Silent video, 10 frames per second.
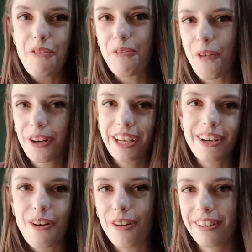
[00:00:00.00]

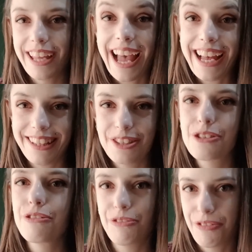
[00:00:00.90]
4-year-old hands
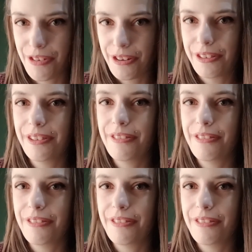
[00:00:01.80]
to frog